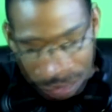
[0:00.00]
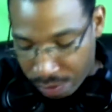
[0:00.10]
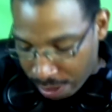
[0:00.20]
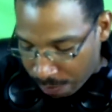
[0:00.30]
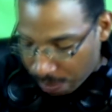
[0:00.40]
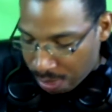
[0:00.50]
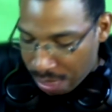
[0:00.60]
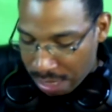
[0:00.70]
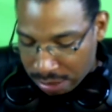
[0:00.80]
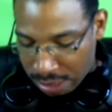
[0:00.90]
All right.
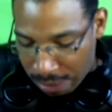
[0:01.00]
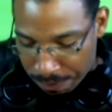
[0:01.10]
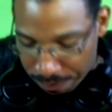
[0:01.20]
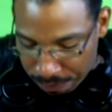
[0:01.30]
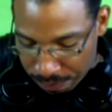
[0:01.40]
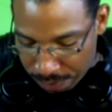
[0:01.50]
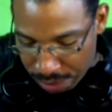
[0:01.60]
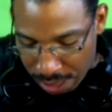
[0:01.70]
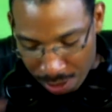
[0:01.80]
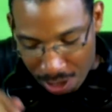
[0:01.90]
Next up,
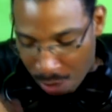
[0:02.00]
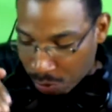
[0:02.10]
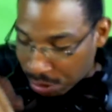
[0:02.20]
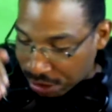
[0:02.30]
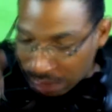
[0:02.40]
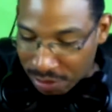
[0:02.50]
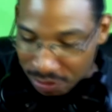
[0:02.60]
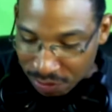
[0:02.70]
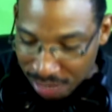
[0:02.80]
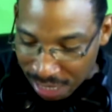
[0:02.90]
I, I want to save
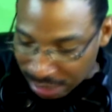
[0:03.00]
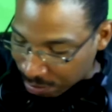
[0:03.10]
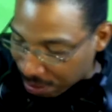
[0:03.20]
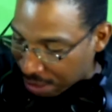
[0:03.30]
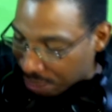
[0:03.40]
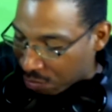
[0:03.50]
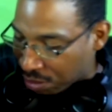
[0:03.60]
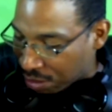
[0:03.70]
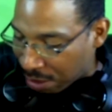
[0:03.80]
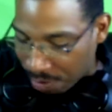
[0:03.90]
this for last, man.
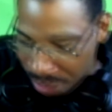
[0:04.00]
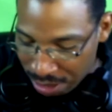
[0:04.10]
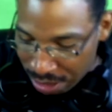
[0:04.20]
What's up?